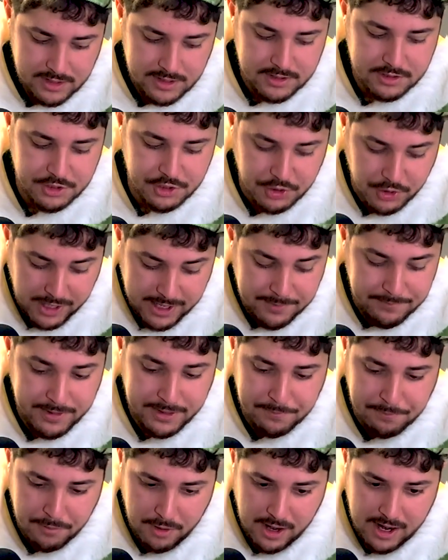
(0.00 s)
Trey
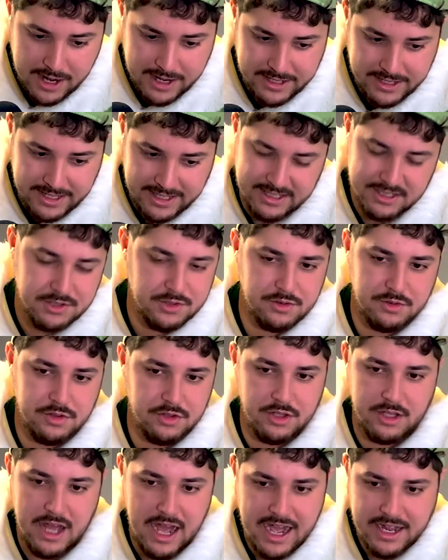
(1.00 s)
McBride is
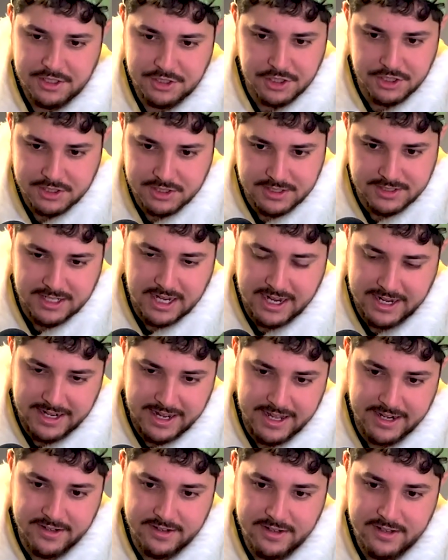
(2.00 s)
not just a tight
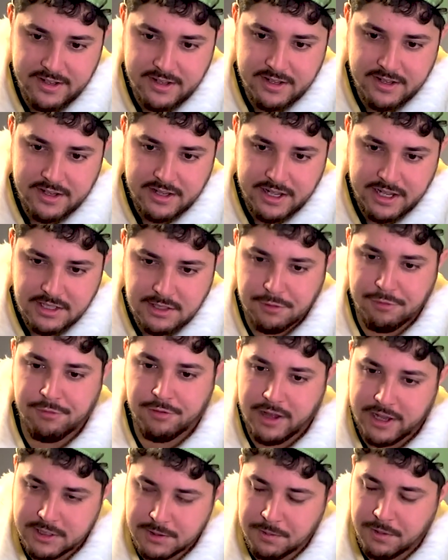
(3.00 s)
end; he's a
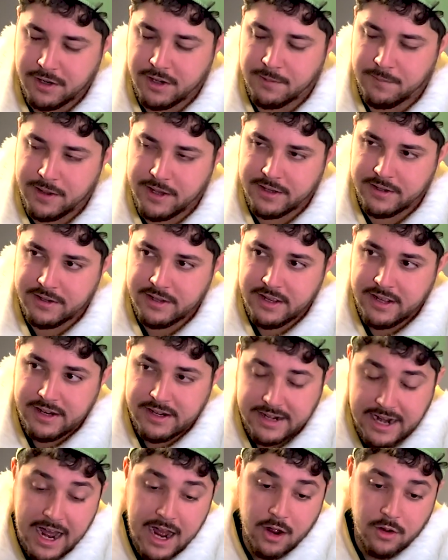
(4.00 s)
flex player, man.
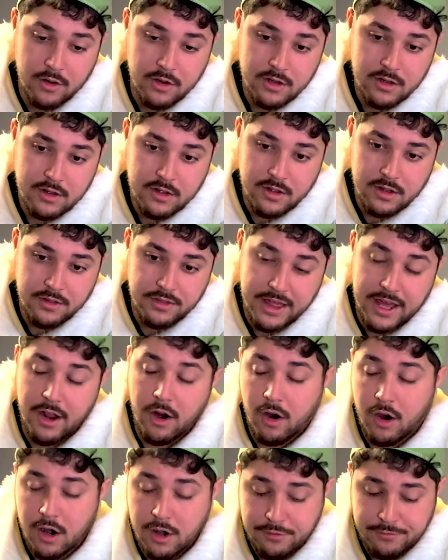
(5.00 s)
Now, they
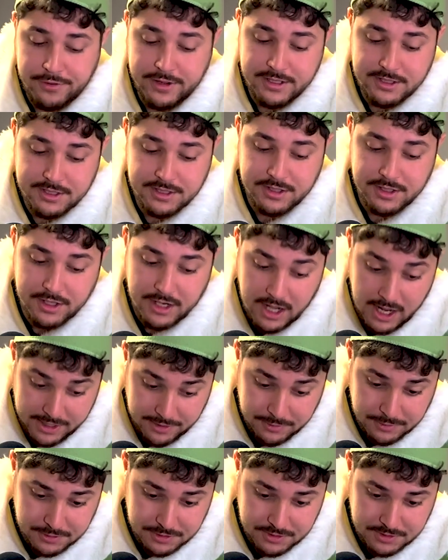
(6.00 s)
are facing the
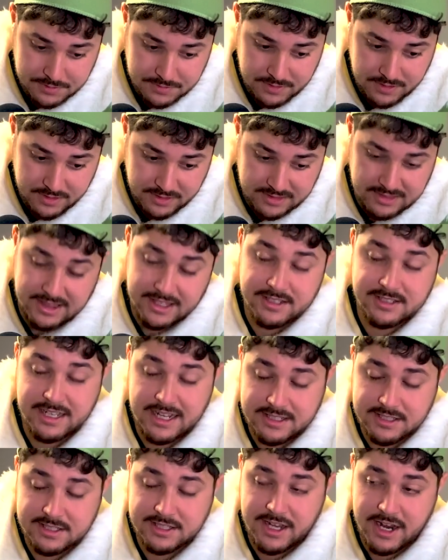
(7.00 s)
Niners. Does
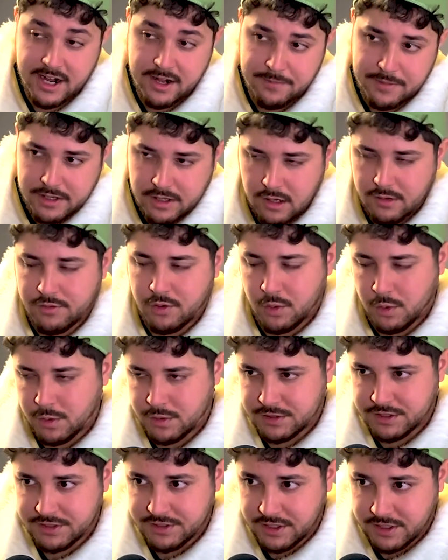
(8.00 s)
that scare me? Of
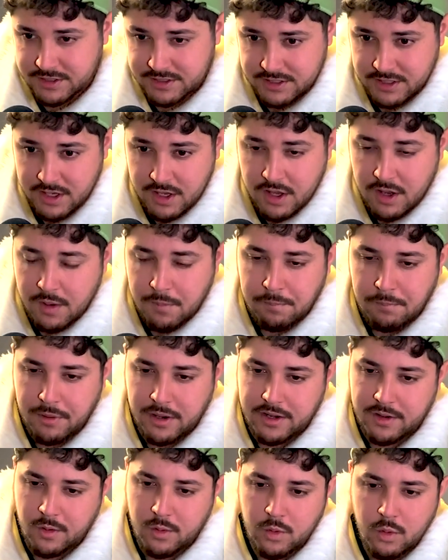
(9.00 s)
course it does.
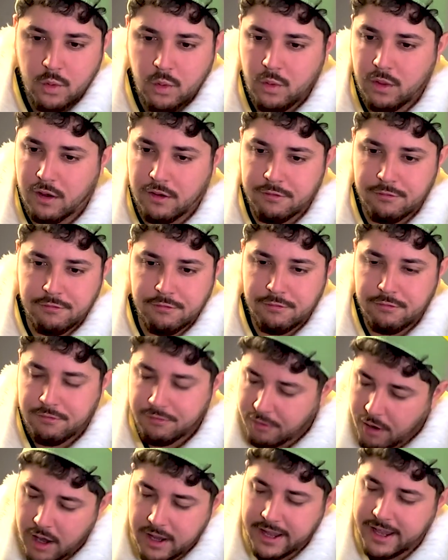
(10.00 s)
But who the
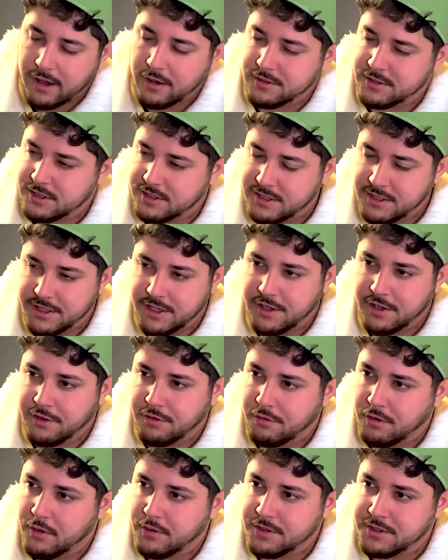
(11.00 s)
fuck else is he good to
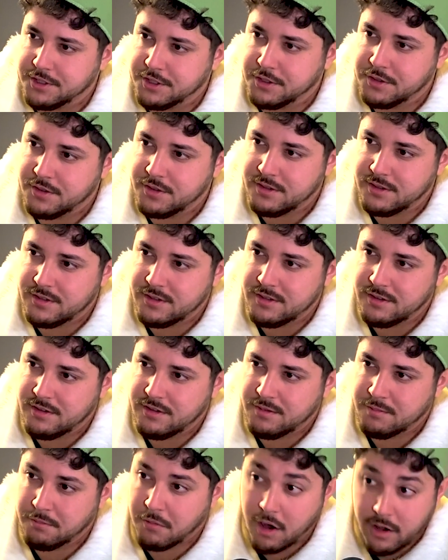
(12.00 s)
throw it to?
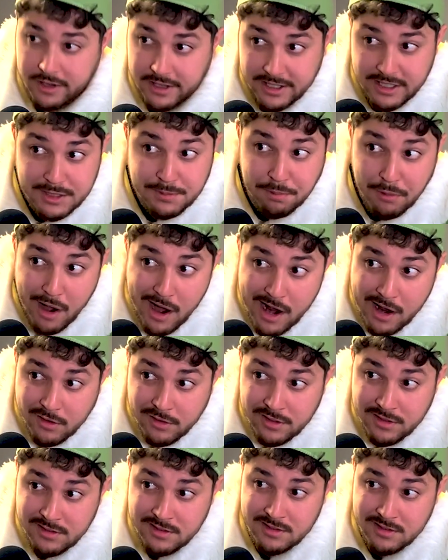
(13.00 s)
Marquise Brown?